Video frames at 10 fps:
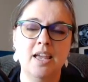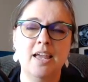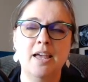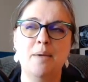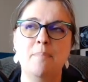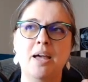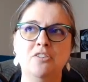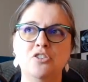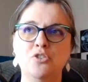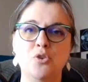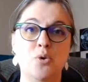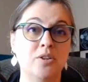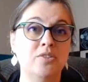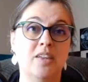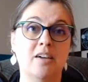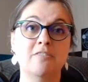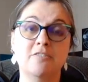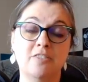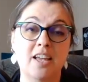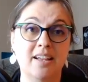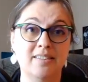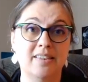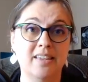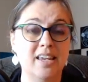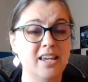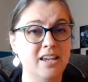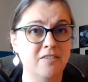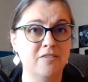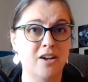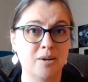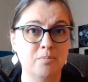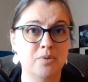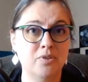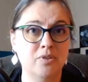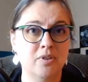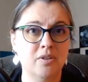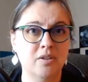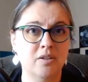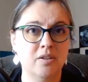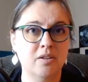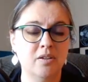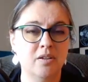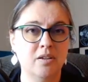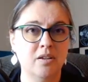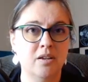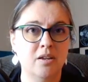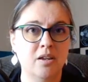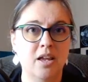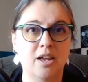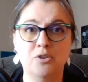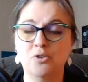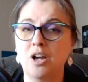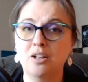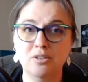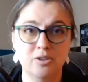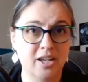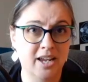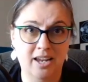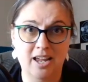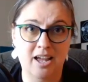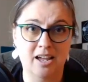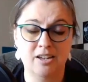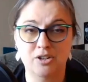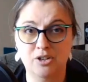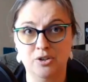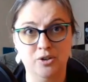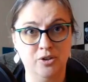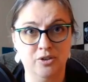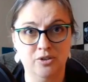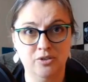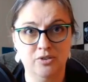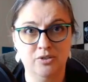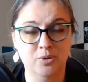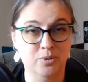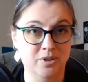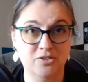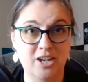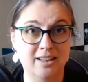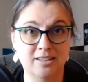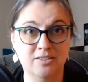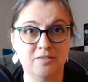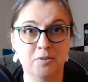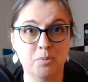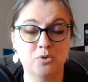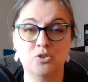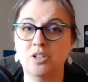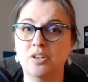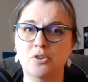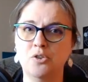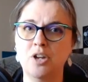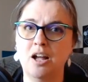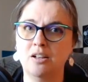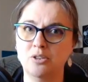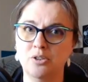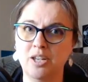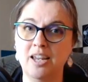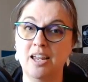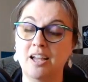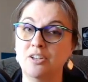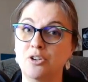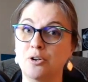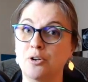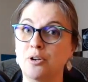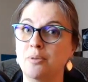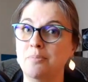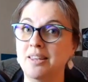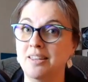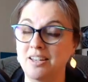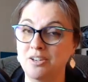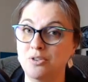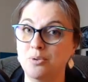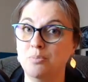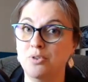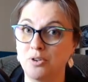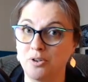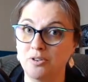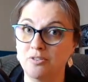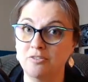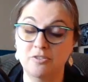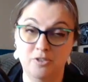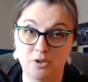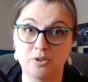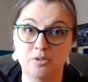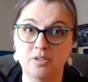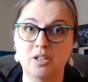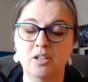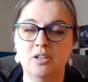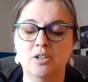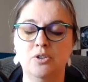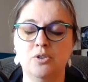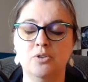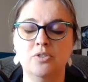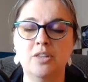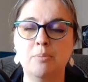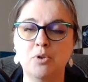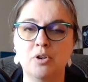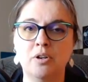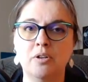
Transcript: Imagine yourself as the King of Cups. And you're not looking at your golden chalice of emotion, and you're not looking at your ability to observe your scepter.